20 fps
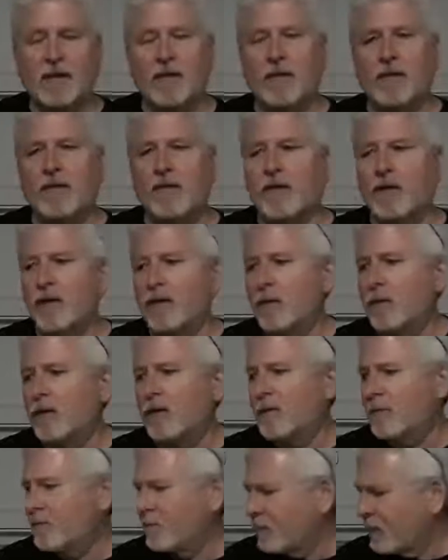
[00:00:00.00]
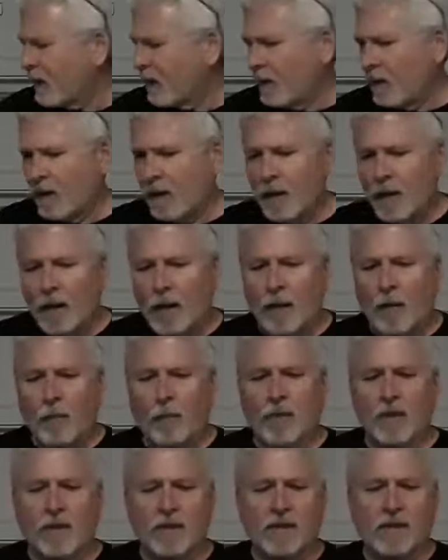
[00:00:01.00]
carrier video went,
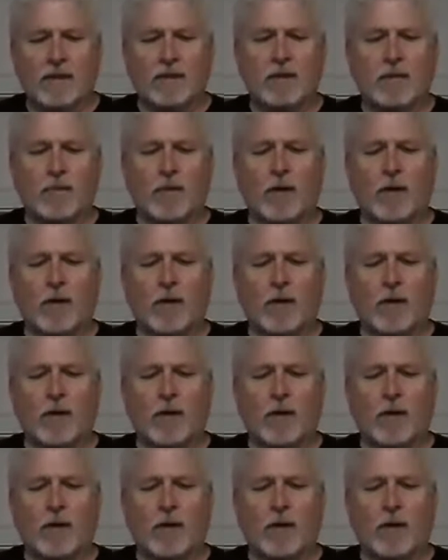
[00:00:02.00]
was